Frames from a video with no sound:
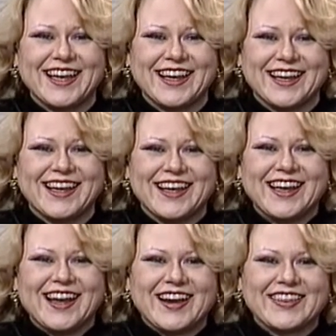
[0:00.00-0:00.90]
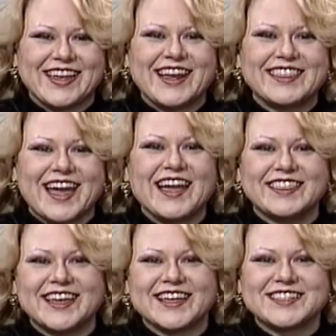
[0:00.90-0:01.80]
it, it's the intent. I, I
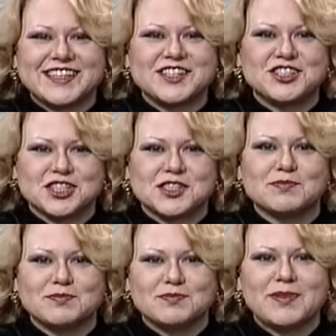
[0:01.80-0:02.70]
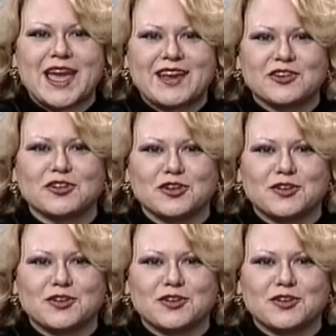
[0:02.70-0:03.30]
think intentions matter, you